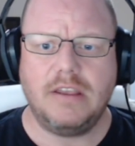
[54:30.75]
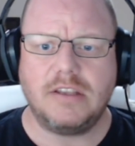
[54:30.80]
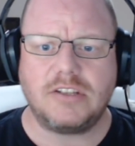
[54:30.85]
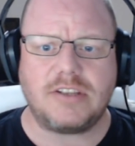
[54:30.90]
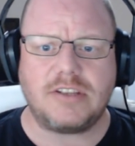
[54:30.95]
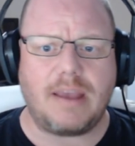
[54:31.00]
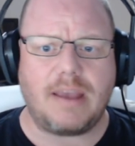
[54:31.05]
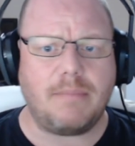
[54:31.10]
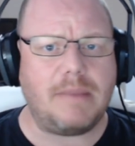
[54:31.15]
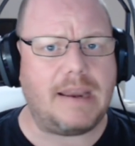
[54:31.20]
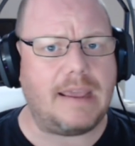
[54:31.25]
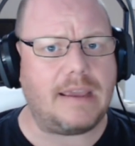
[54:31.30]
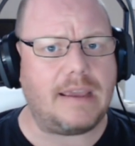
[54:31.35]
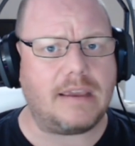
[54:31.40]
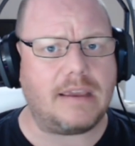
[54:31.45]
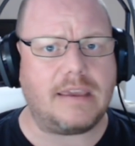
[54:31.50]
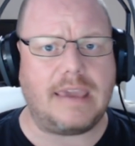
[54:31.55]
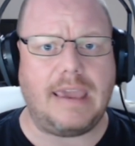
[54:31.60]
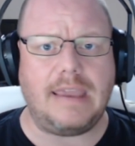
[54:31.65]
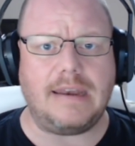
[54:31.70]
Some of their
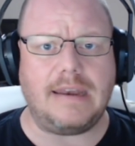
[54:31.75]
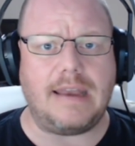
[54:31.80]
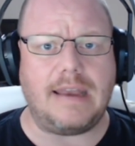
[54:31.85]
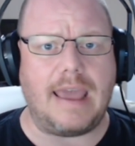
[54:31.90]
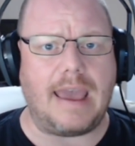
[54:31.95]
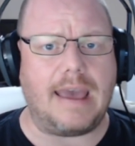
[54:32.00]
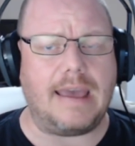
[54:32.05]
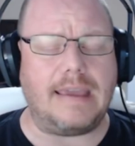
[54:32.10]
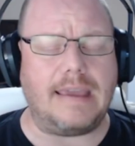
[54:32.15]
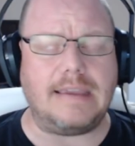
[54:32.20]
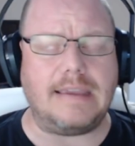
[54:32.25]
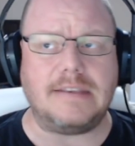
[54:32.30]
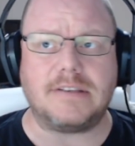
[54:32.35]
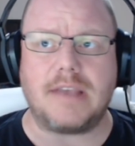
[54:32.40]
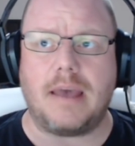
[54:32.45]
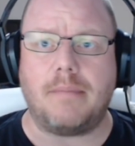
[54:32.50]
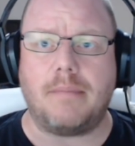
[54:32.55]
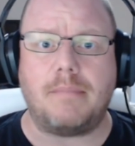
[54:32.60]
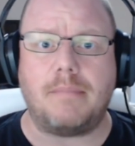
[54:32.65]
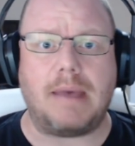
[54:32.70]
kit now is
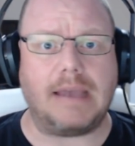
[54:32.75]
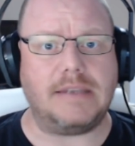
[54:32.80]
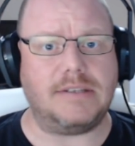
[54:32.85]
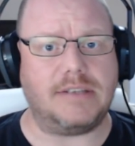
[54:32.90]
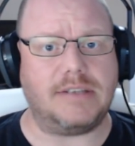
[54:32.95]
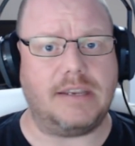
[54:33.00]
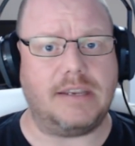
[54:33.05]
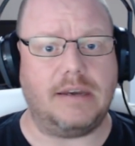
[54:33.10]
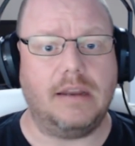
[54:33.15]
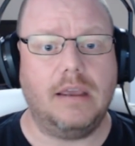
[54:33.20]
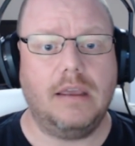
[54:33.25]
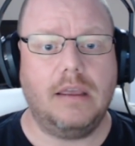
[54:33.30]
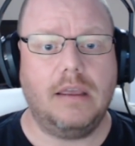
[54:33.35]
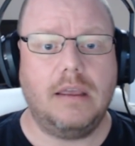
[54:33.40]
amazing.